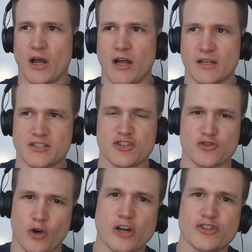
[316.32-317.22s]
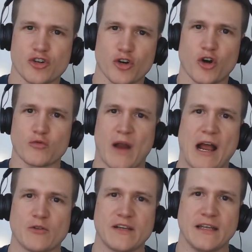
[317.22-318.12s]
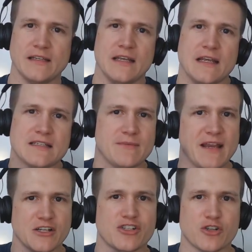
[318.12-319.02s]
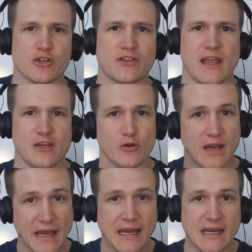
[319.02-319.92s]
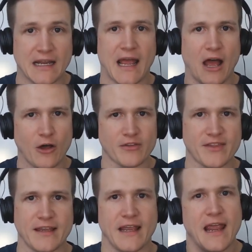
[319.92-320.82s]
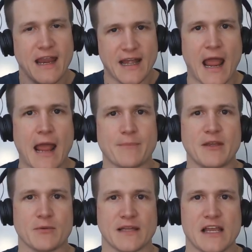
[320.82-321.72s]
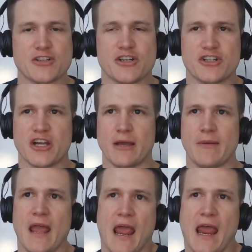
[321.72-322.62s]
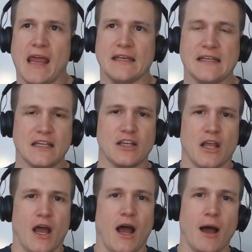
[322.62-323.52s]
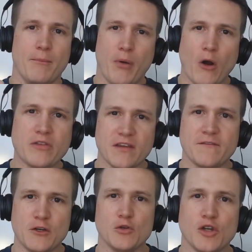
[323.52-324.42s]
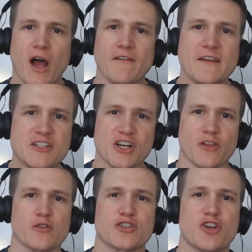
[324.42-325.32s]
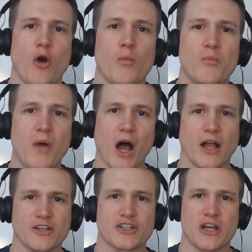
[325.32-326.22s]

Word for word: structure around it to make sure that you're in a healthy and happy relationship. And both of you love each other so much